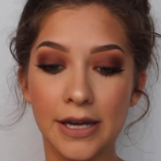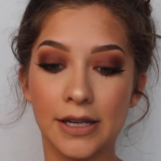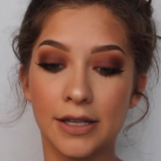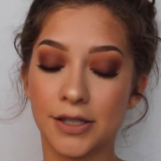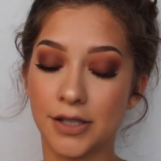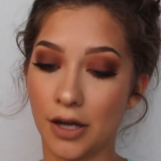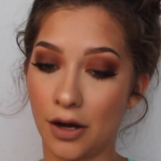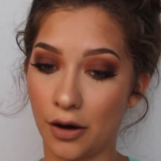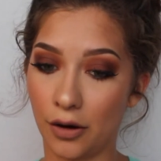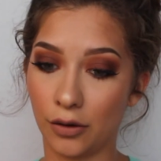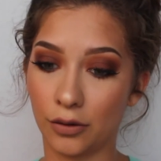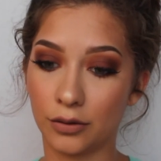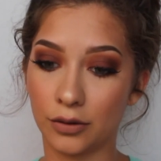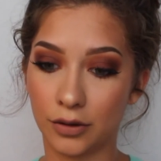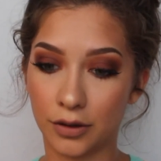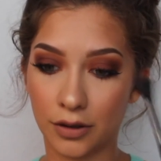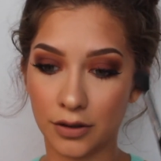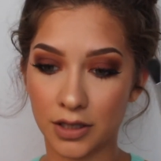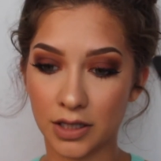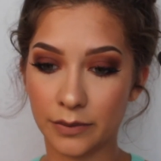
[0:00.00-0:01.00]
So
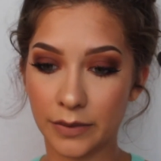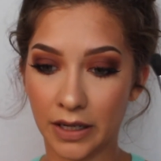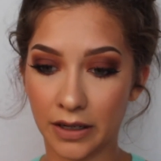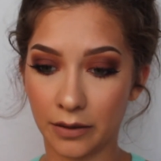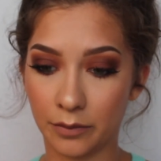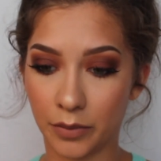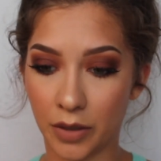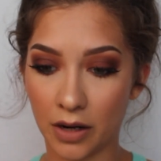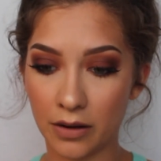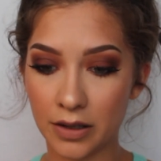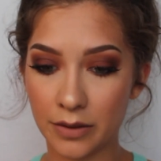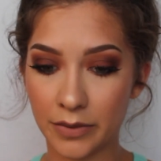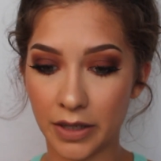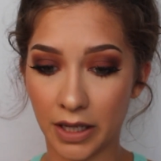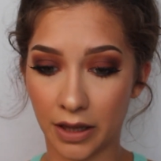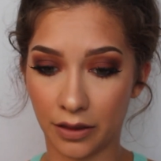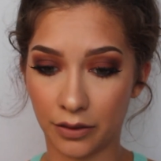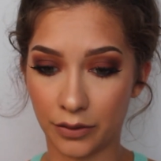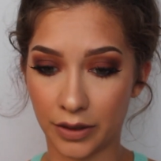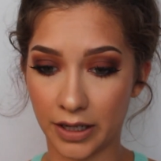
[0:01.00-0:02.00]
those are probably
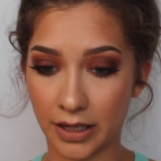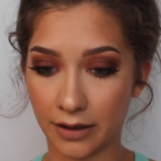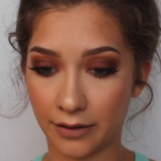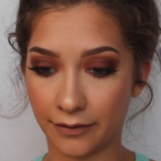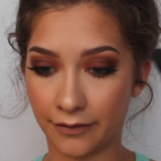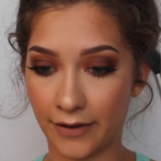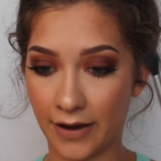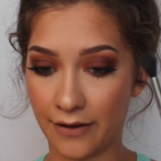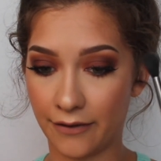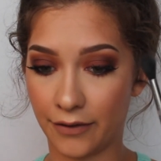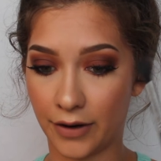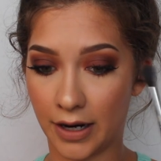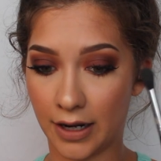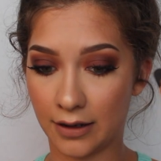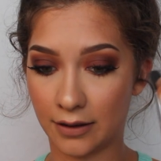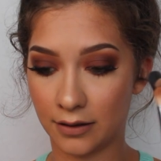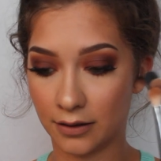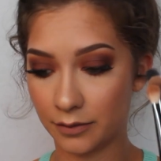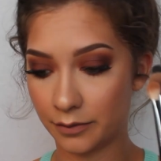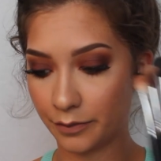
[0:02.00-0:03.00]
my three
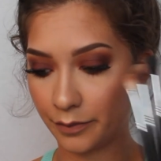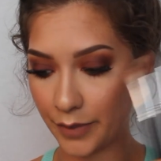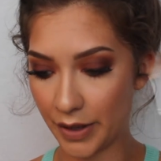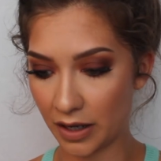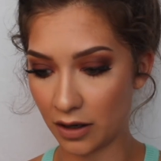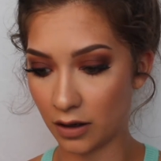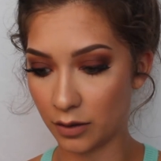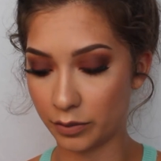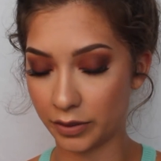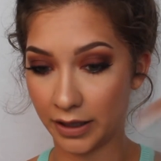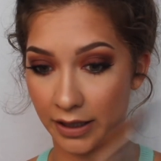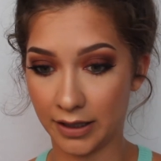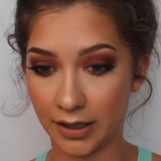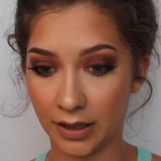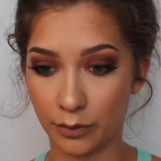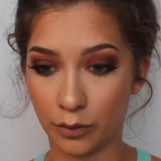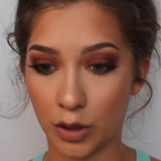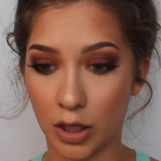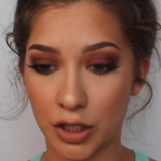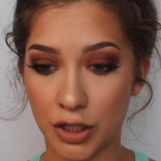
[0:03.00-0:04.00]
favorite bigger
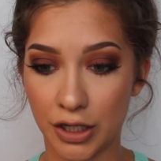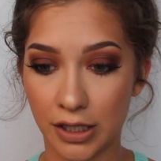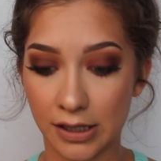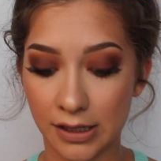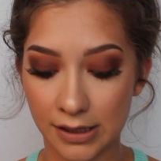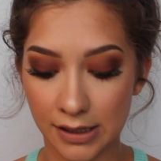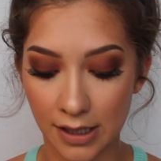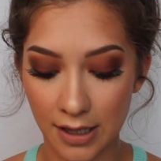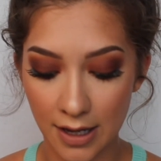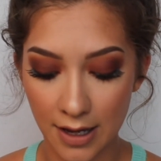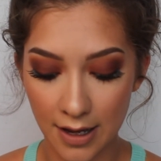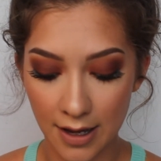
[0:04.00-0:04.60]
blending brushes.